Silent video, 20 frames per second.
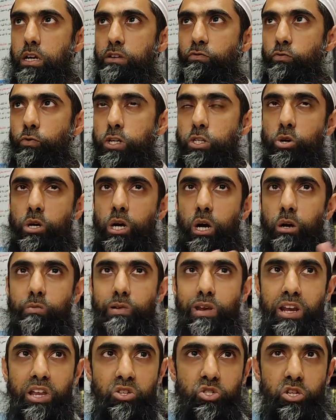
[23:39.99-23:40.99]
if we took out
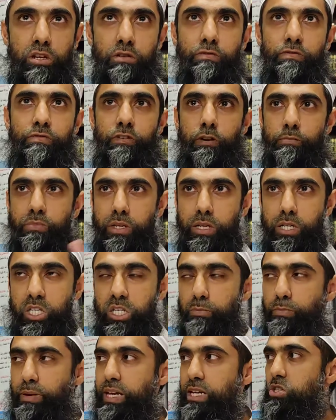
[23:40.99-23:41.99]
religion from the
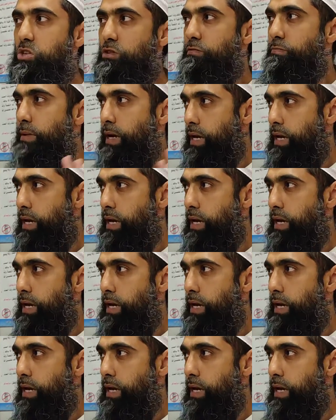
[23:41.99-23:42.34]
space of